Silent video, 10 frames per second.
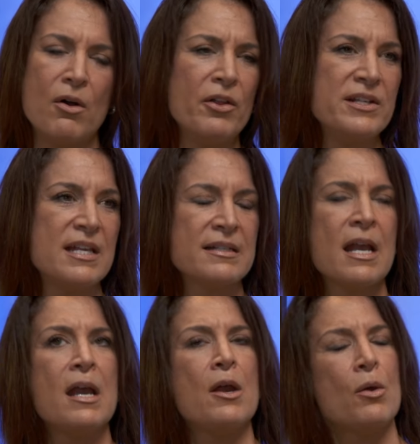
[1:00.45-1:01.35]
All these things
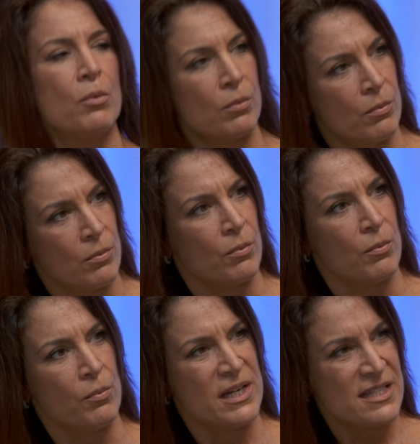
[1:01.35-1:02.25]

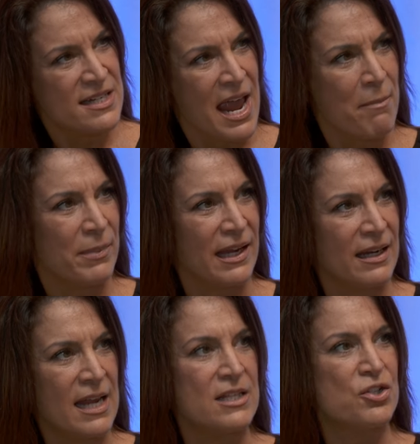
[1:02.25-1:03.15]
we snap it
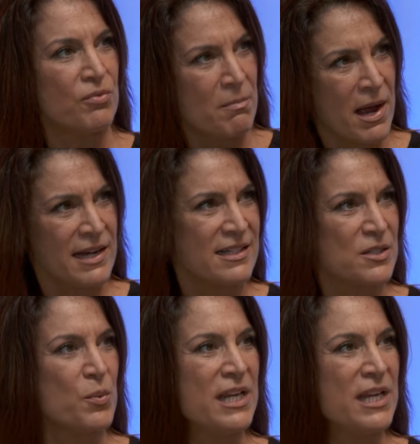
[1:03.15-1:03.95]
to remind us we